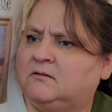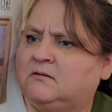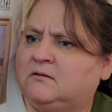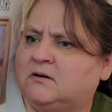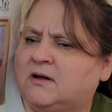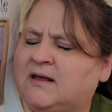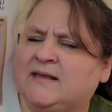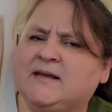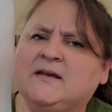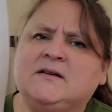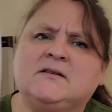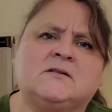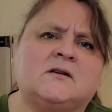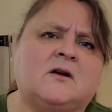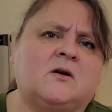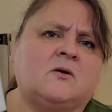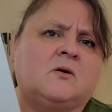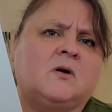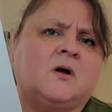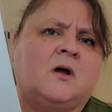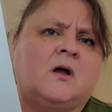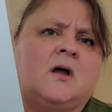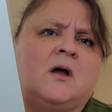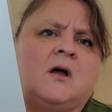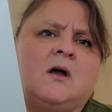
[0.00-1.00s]
I think so.
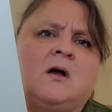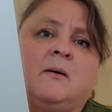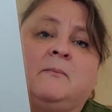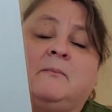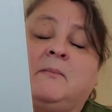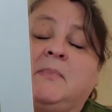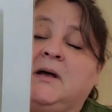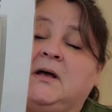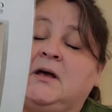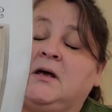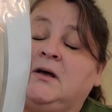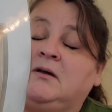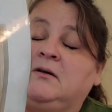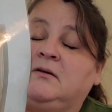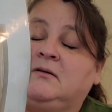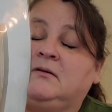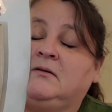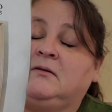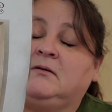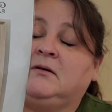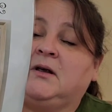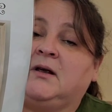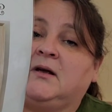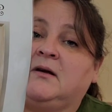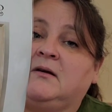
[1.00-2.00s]
But
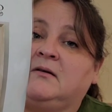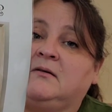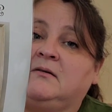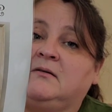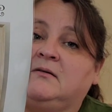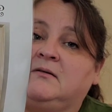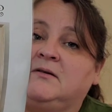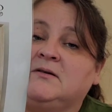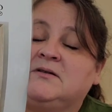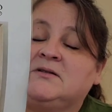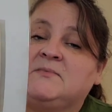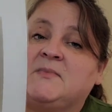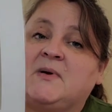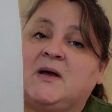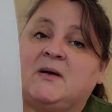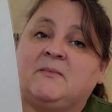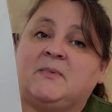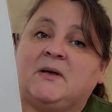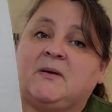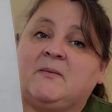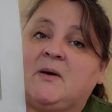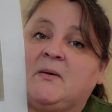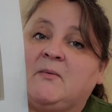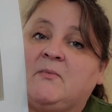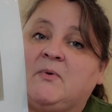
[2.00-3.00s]
yeah, this might
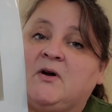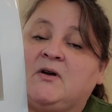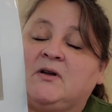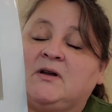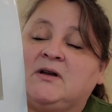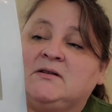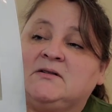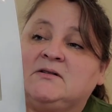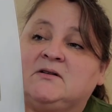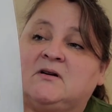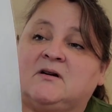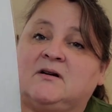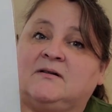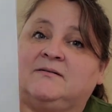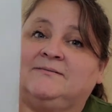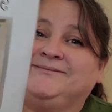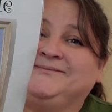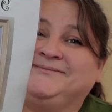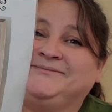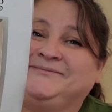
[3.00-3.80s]
be my birthday start.